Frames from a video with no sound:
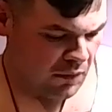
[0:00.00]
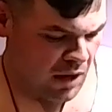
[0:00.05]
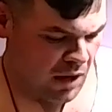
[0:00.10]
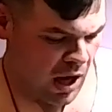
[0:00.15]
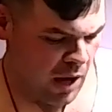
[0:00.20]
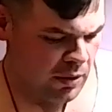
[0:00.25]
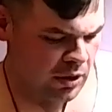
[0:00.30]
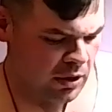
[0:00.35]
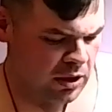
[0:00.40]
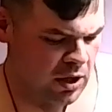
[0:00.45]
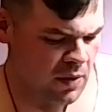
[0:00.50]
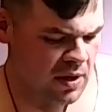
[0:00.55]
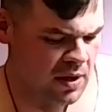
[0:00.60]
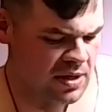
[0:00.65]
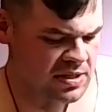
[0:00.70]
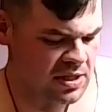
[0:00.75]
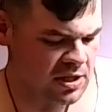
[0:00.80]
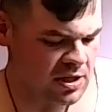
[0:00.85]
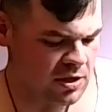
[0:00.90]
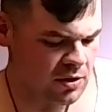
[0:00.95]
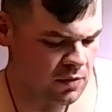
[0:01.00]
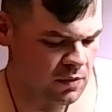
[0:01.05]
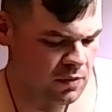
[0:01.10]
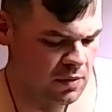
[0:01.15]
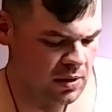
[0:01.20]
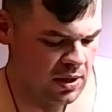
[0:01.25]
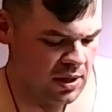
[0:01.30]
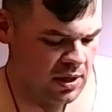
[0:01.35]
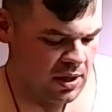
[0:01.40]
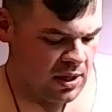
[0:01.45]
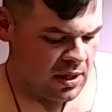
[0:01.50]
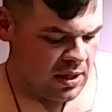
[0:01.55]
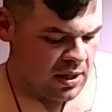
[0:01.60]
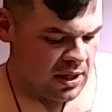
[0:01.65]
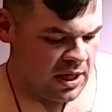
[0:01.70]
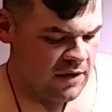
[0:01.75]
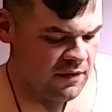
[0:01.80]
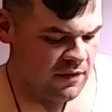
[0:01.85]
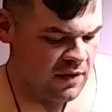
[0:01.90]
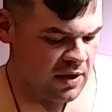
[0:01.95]
I would loan it to you
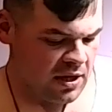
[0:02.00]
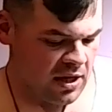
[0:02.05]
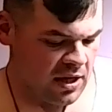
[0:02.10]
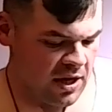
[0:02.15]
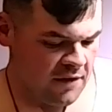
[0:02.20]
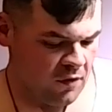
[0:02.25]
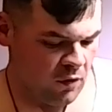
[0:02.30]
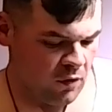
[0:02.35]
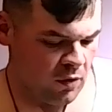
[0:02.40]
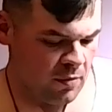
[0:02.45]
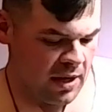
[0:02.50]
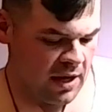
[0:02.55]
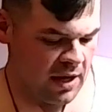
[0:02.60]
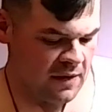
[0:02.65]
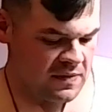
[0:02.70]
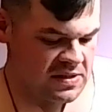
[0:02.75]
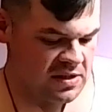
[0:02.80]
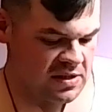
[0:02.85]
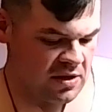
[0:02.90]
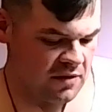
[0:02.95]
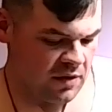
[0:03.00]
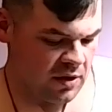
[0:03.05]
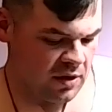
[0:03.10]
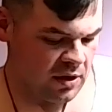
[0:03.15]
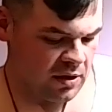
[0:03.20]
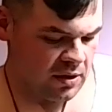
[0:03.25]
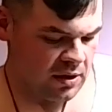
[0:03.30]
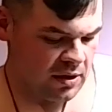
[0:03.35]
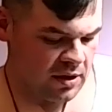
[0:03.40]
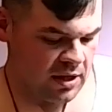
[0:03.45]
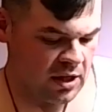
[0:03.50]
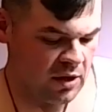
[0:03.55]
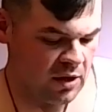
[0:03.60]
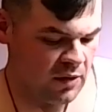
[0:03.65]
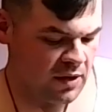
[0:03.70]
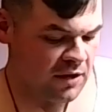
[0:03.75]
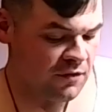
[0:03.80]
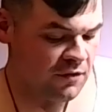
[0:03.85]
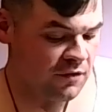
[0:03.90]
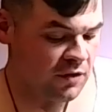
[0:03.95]
even if it were made of silver." Then
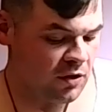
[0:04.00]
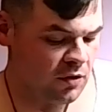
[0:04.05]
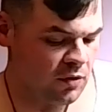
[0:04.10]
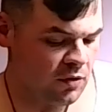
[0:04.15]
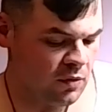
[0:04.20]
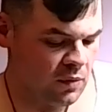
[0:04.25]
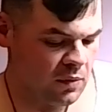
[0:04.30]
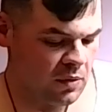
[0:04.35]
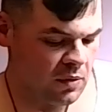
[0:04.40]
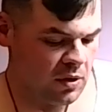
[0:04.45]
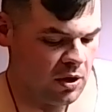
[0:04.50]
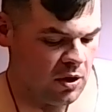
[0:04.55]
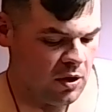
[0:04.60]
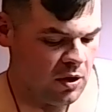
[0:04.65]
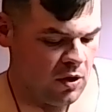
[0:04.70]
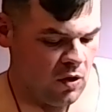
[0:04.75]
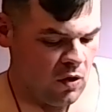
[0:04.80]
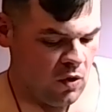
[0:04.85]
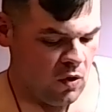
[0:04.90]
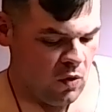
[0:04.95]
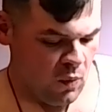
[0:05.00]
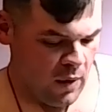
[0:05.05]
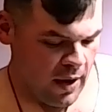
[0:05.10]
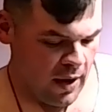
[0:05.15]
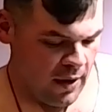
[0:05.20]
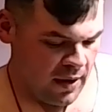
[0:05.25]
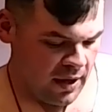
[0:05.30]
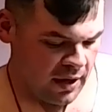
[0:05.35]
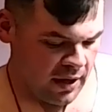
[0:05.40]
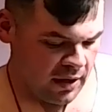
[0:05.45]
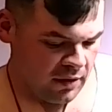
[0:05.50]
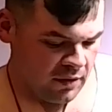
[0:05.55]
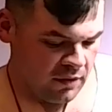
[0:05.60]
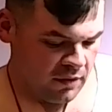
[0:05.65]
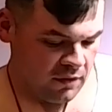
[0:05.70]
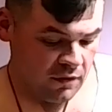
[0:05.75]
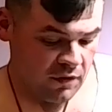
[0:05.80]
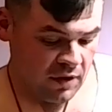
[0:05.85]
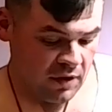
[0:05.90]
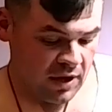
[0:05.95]
Loki flew, wearing
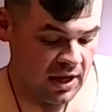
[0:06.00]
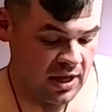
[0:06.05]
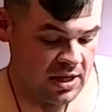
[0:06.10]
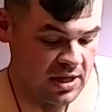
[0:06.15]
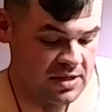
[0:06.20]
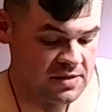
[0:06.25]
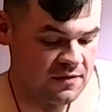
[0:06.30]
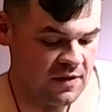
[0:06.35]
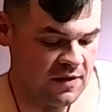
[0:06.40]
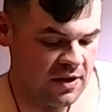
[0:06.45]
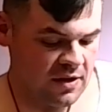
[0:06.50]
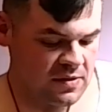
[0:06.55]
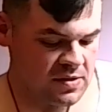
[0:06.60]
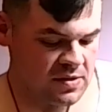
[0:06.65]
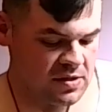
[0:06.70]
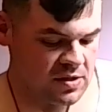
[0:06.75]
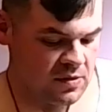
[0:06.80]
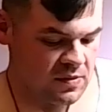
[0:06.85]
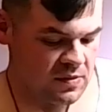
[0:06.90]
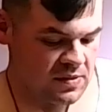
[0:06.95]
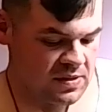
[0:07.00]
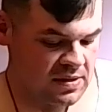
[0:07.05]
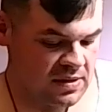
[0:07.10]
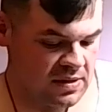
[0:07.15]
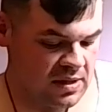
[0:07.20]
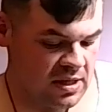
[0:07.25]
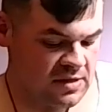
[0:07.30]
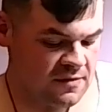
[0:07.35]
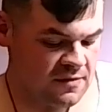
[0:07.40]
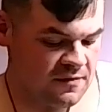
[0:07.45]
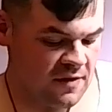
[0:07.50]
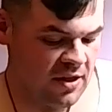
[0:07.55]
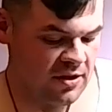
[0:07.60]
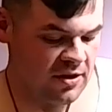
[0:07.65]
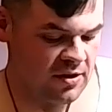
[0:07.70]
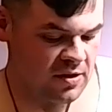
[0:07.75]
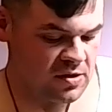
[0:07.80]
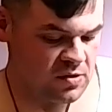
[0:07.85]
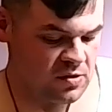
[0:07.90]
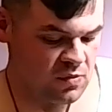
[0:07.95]
Freya's feather suit. Its
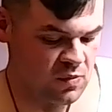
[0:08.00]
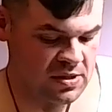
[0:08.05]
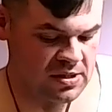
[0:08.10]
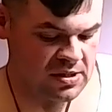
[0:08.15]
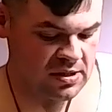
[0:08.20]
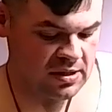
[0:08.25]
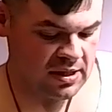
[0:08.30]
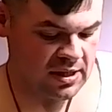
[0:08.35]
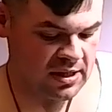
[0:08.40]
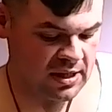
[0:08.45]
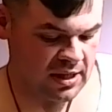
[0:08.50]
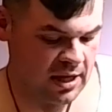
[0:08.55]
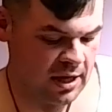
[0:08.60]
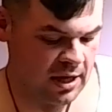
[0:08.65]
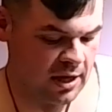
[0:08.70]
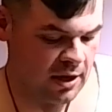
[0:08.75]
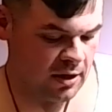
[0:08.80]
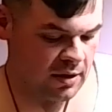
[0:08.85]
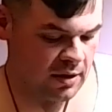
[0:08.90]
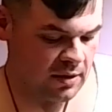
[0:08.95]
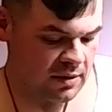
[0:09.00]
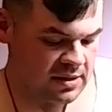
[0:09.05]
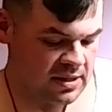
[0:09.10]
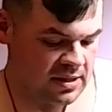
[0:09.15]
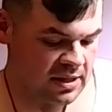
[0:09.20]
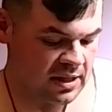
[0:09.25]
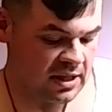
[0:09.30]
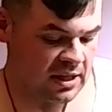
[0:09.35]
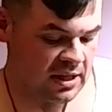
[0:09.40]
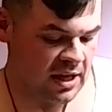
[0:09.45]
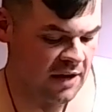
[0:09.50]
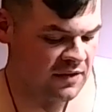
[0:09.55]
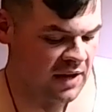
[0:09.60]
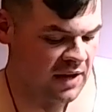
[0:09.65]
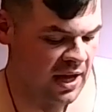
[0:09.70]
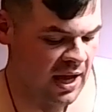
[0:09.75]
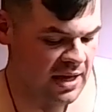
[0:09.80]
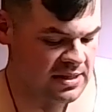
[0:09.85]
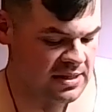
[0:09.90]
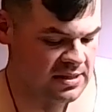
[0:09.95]
feathers whistled in the air till he left
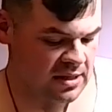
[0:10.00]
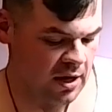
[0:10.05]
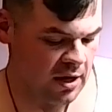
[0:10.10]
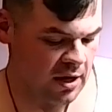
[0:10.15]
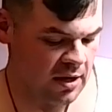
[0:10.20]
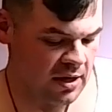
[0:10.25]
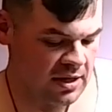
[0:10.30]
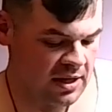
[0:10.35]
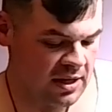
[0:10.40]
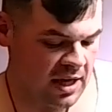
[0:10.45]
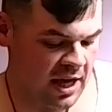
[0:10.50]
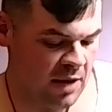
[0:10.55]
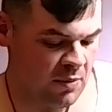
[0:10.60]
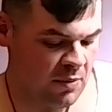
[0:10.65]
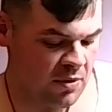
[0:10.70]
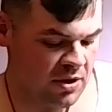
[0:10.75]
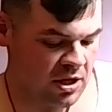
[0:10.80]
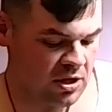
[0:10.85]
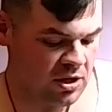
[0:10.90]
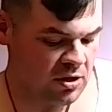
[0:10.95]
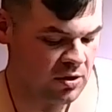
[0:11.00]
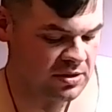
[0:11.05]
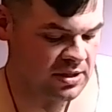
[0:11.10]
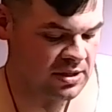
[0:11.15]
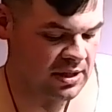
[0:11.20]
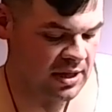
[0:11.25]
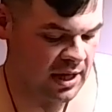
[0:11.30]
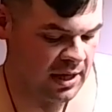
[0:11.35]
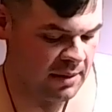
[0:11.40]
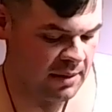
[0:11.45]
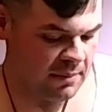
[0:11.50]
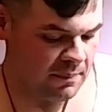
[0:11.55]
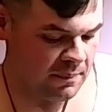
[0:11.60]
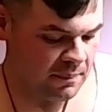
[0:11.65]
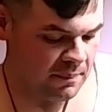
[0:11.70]
Asgard and came within Jotunheim.